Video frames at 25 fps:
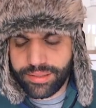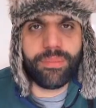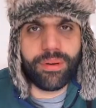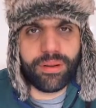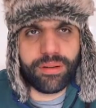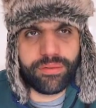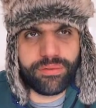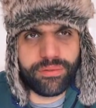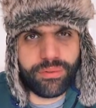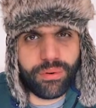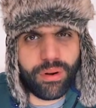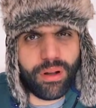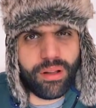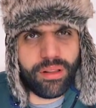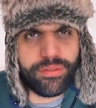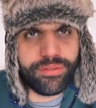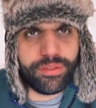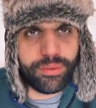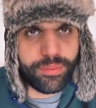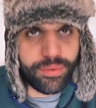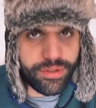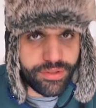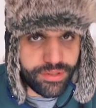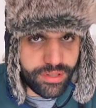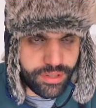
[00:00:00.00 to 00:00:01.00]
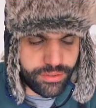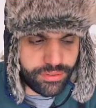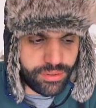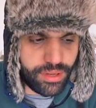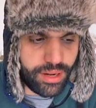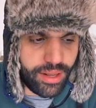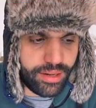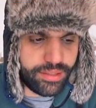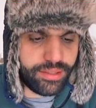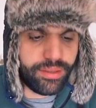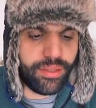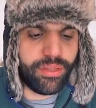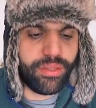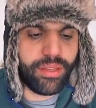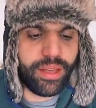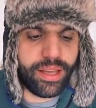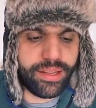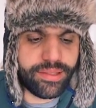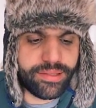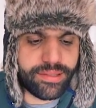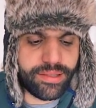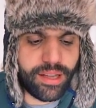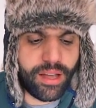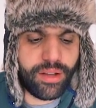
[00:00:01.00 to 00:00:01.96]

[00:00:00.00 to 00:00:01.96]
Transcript: But for all of the music related things,